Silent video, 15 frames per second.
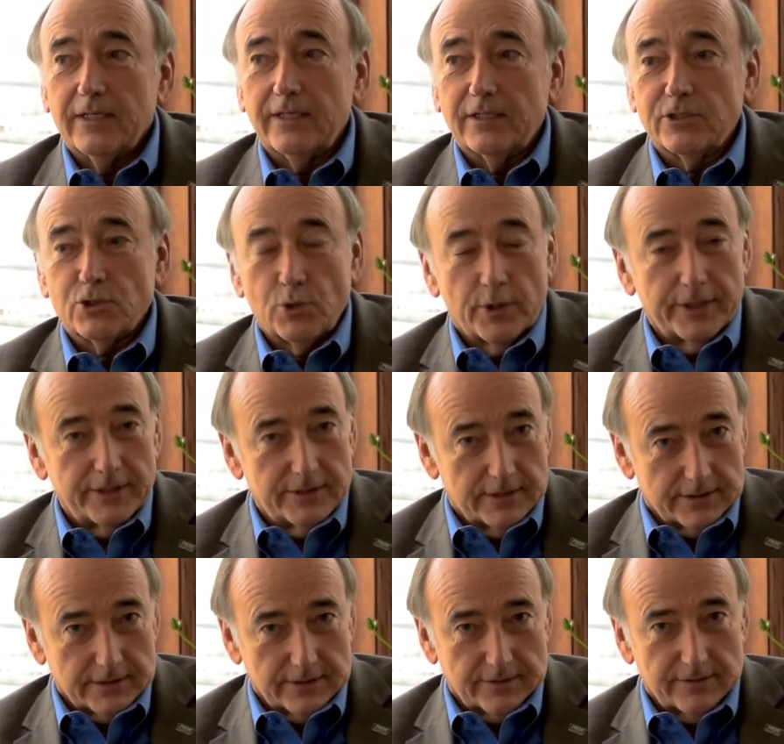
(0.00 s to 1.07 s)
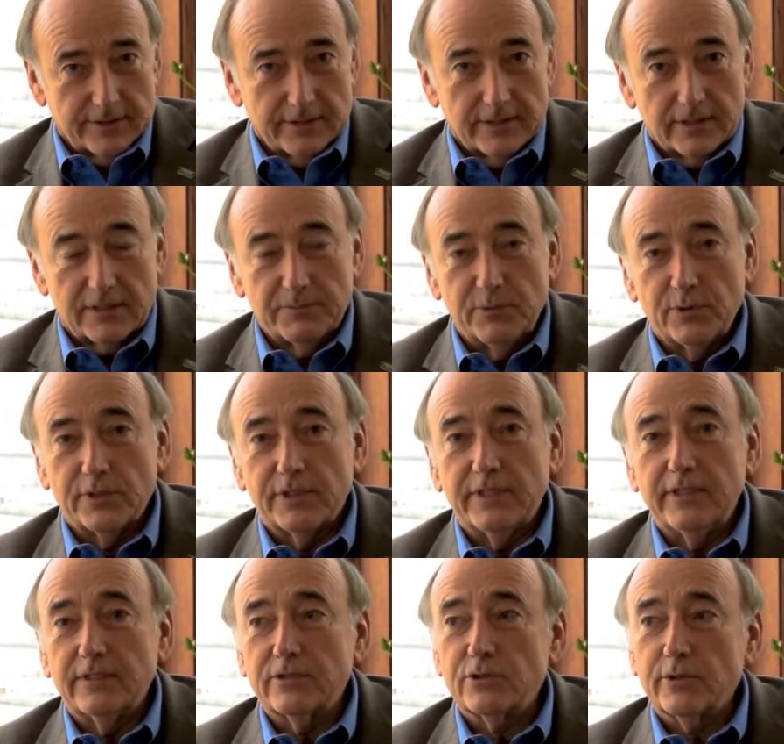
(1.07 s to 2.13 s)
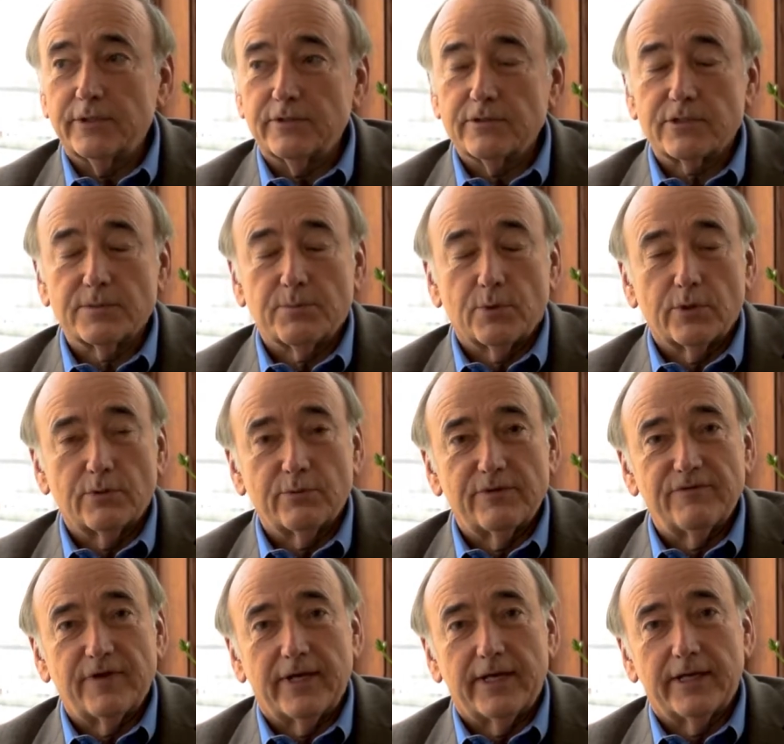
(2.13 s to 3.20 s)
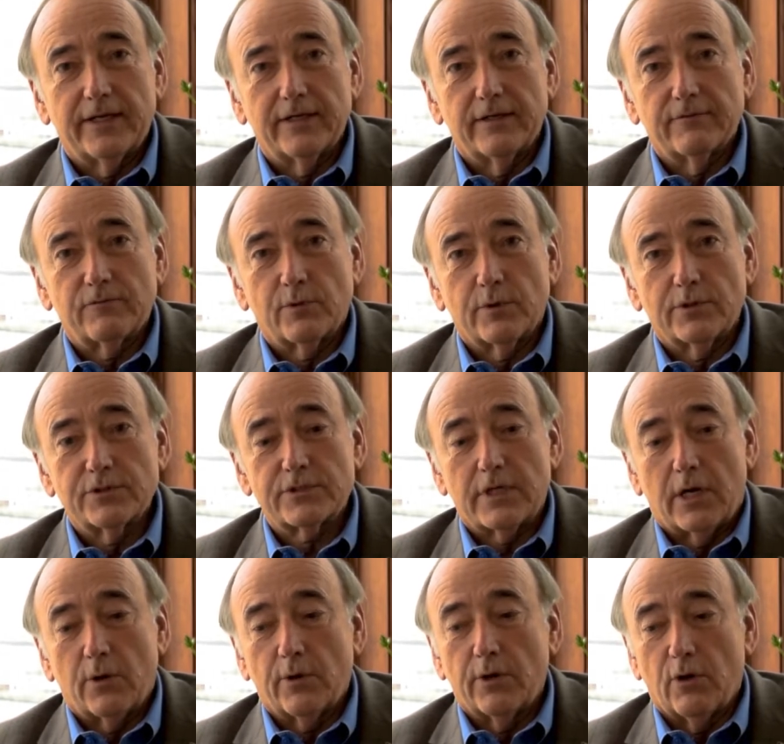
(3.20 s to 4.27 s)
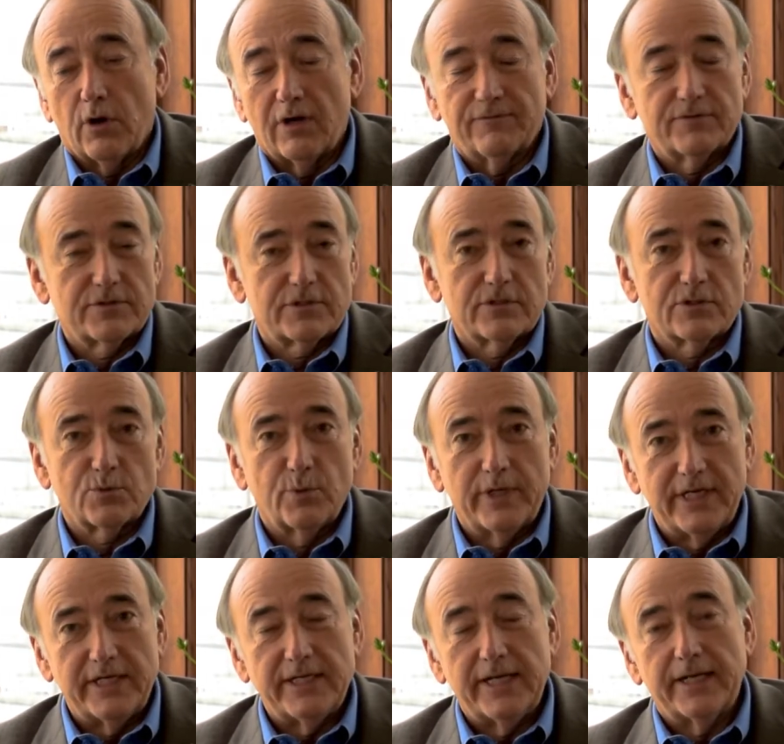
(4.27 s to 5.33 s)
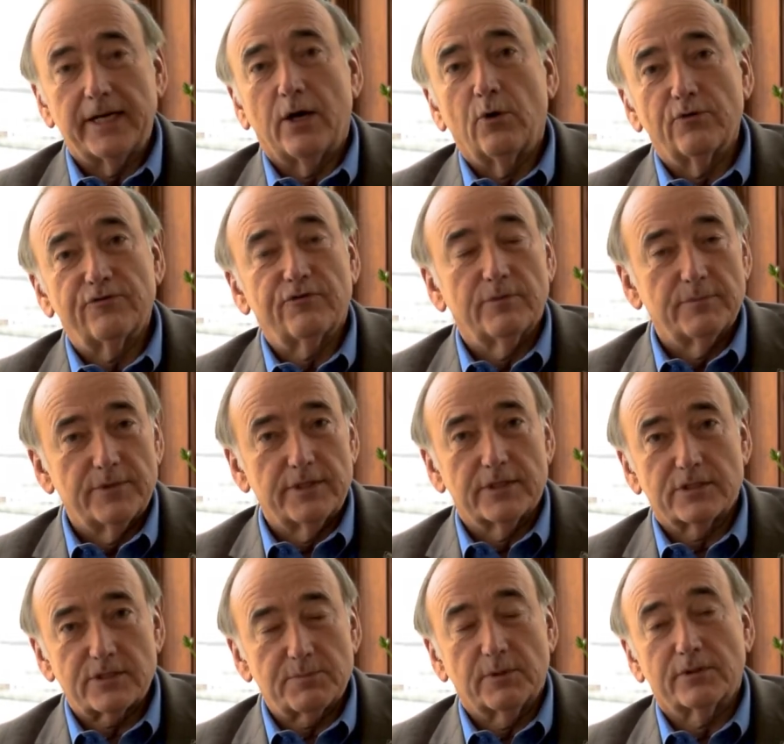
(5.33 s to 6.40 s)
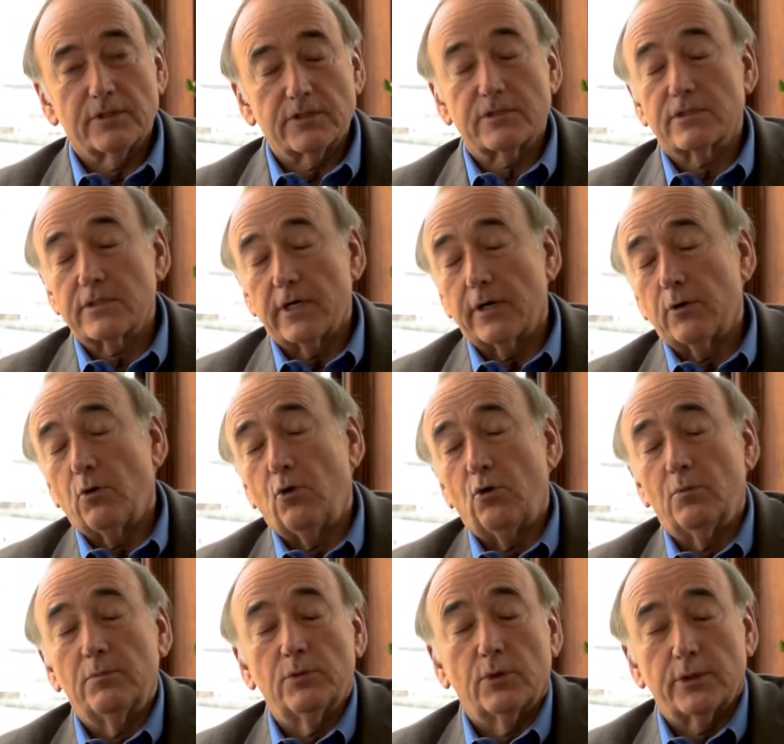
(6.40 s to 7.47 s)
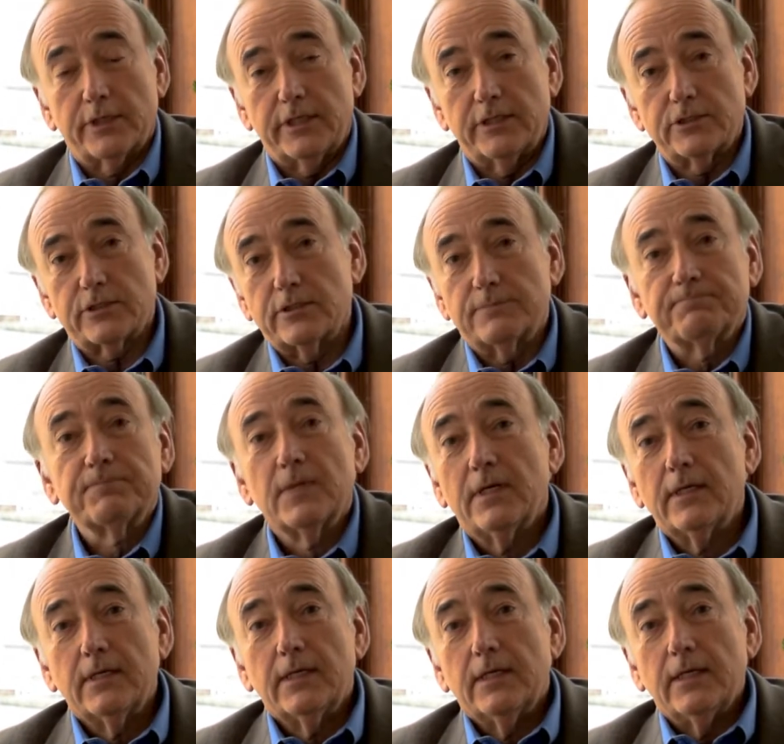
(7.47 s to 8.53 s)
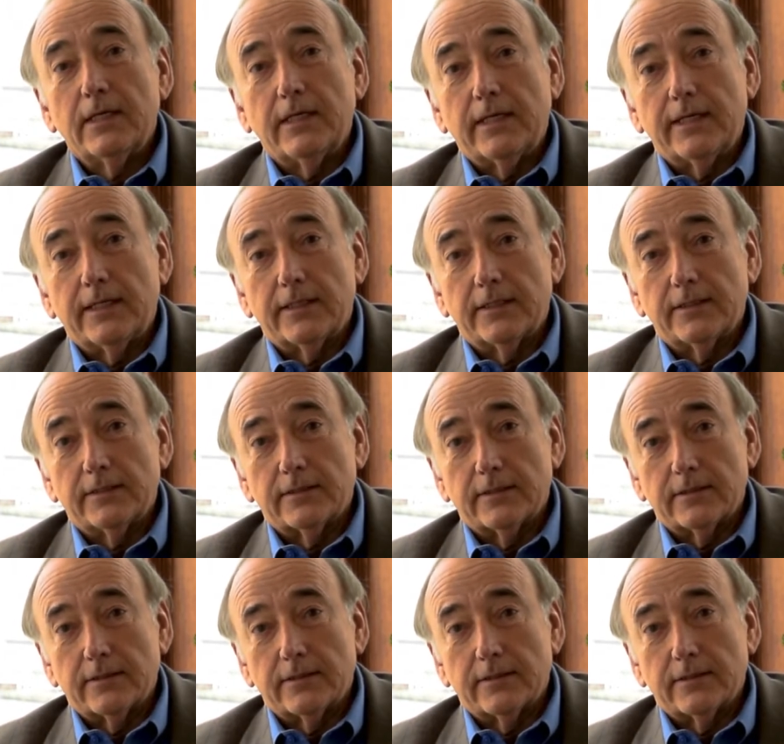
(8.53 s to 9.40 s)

enjoyed the community, enjoyed the support we've had, and of course our offices radiate out from this, but this is our home location, and